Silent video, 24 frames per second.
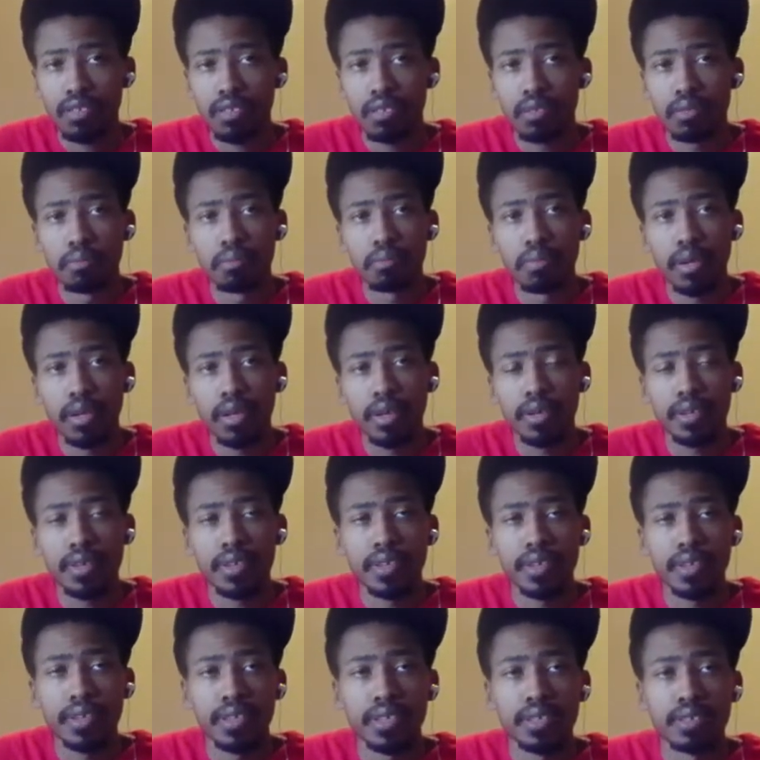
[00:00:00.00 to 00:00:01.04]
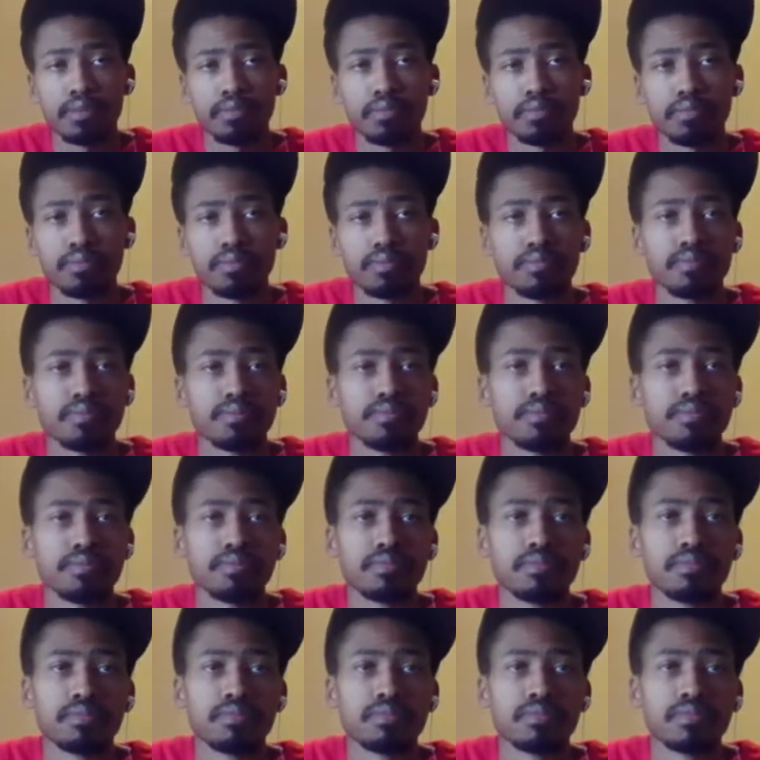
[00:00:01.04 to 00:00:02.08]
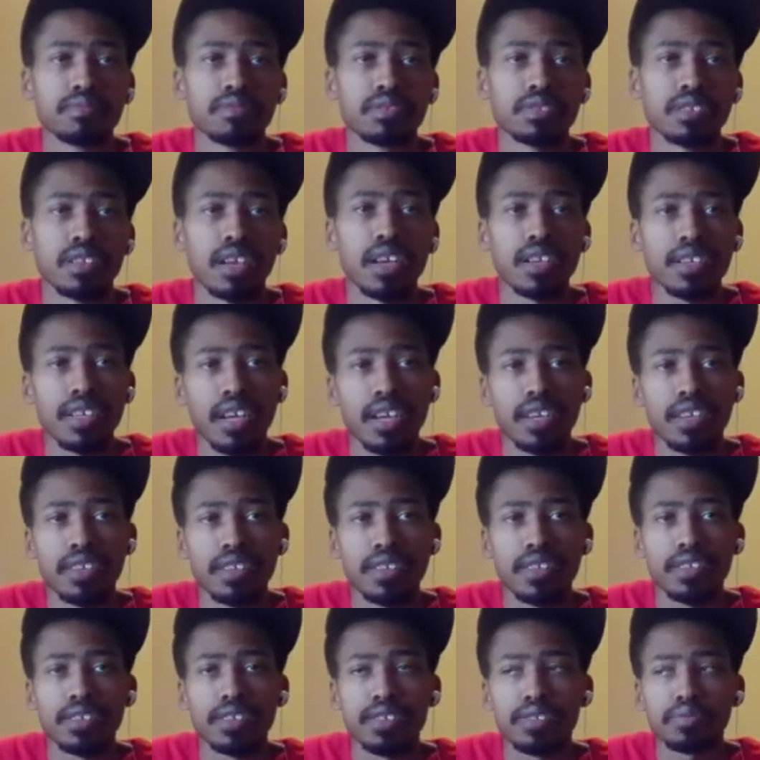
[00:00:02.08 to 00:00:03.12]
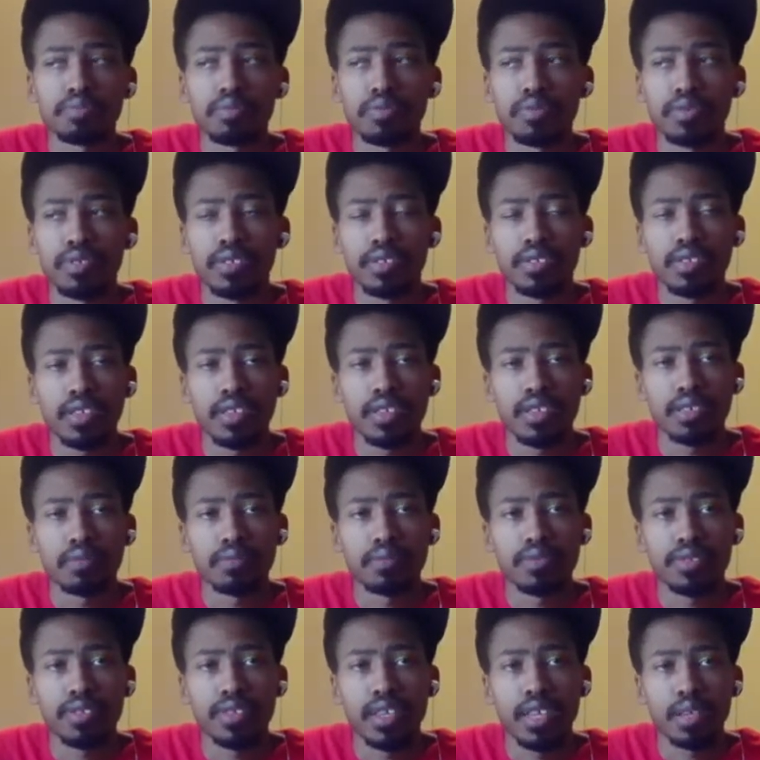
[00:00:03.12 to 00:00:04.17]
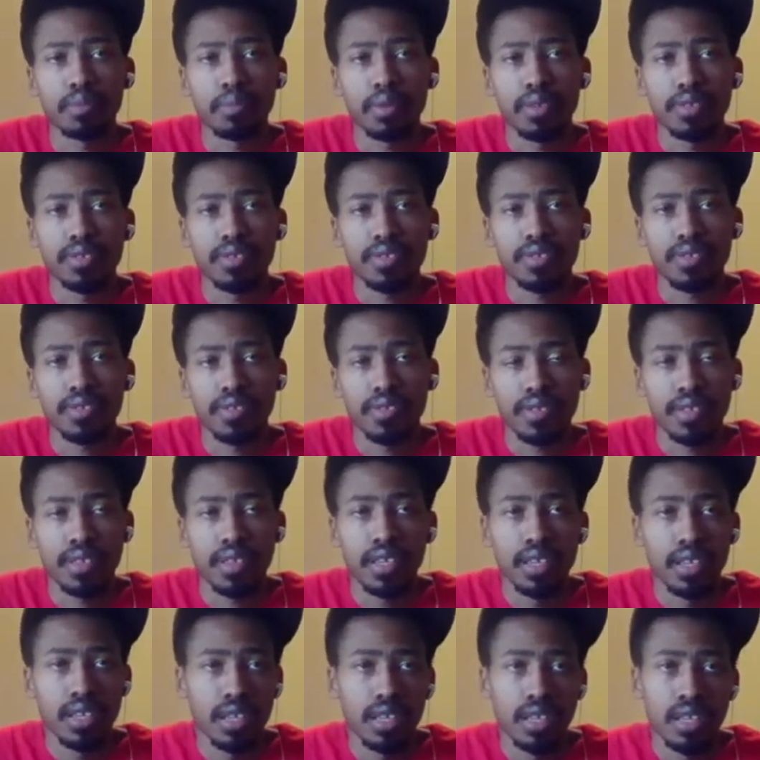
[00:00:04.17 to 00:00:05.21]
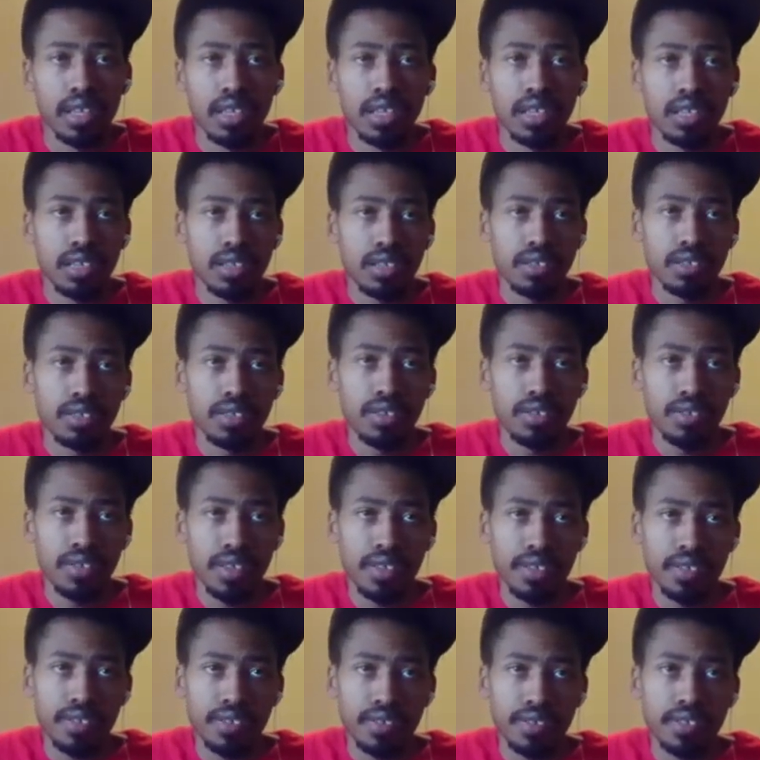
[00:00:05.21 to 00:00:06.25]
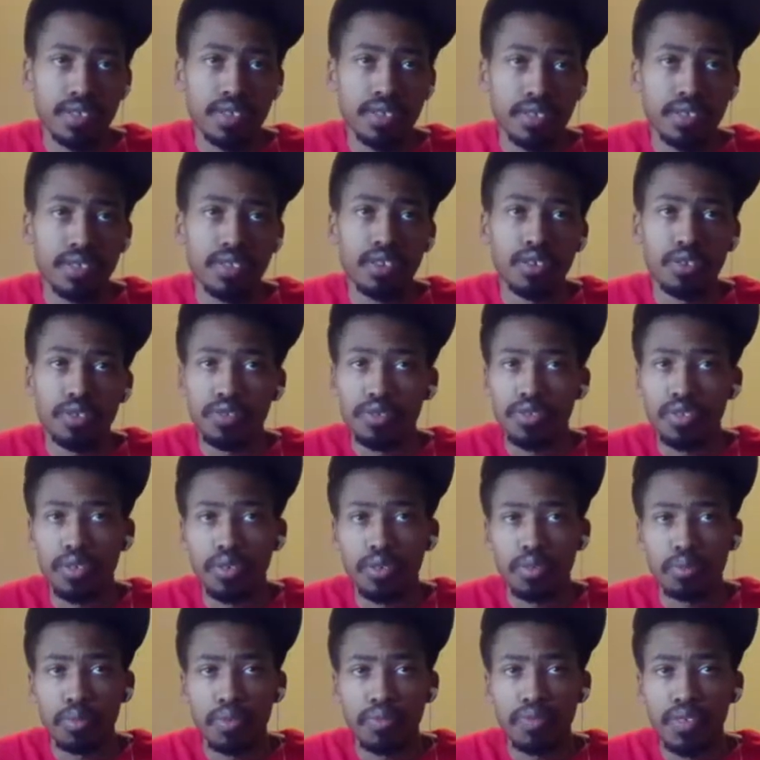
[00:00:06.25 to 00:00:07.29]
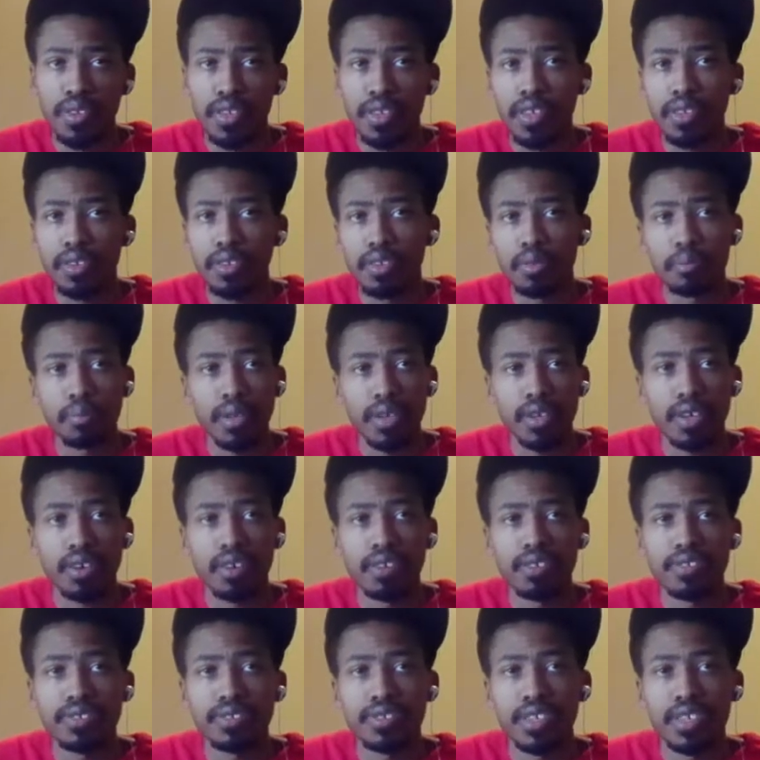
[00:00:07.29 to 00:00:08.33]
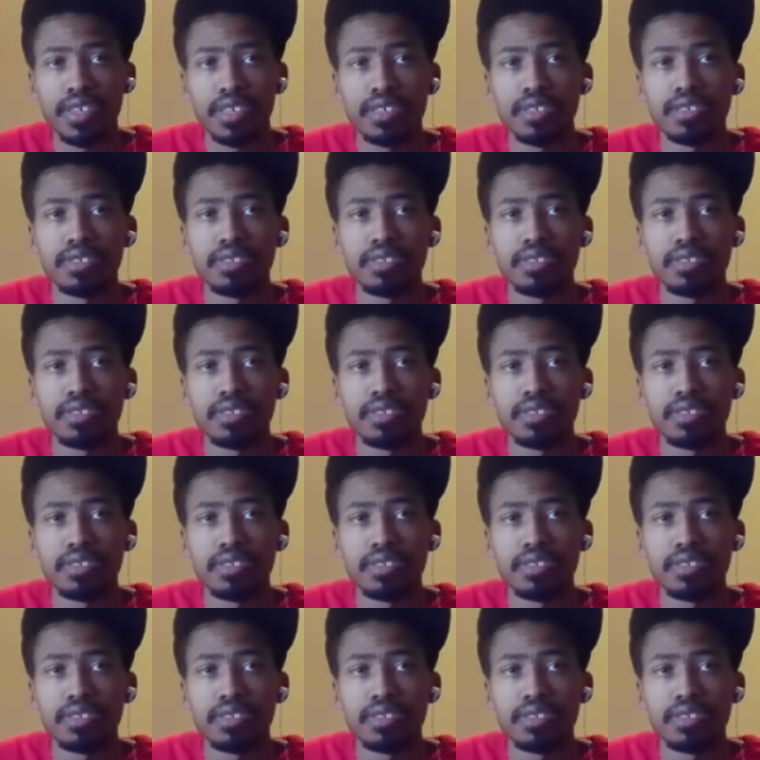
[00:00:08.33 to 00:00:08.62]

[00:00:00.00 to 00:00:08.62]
But I kind of get his point. Like he was saying, basically, they just need to know so before they give you a big contract,